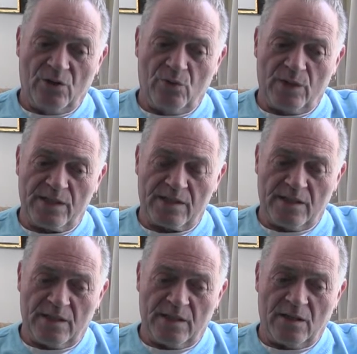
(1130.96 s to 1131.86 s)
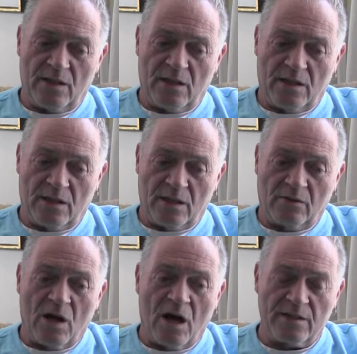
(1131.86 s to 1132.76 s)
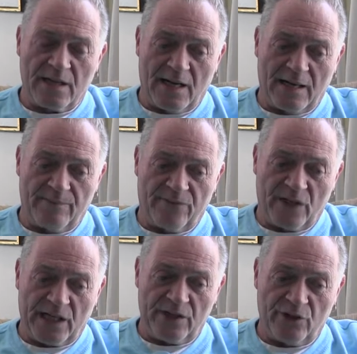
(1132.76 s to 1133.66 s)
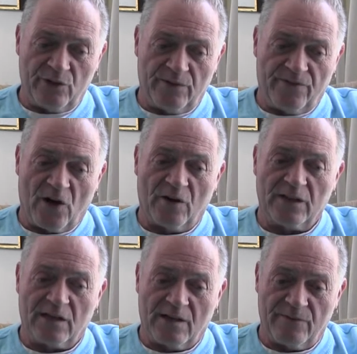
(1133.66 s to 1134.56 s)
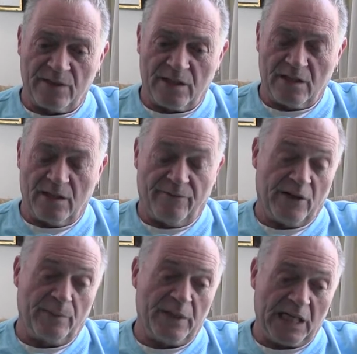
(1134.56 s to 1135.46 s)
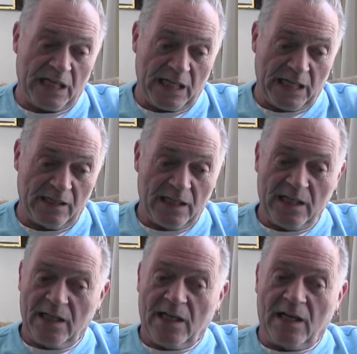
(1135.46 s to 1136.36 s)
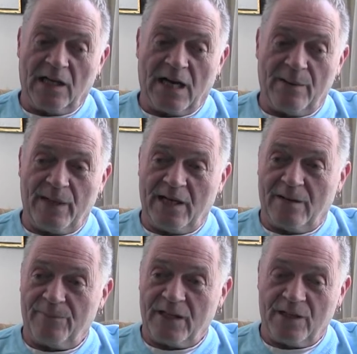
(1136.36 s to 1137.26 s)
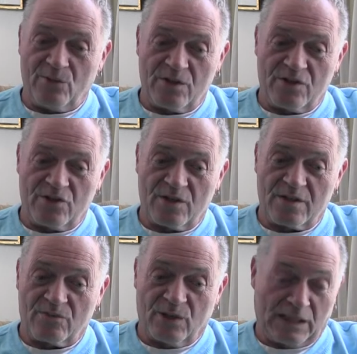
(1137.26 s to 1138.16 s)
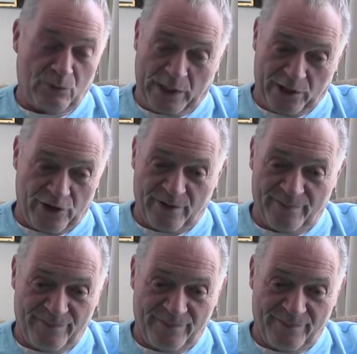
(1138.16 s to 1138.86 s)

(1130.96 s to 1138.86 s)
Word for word: who was an, a, a longtime friend who had fallen in love with it in the very beginning, and I made up that it was just really weird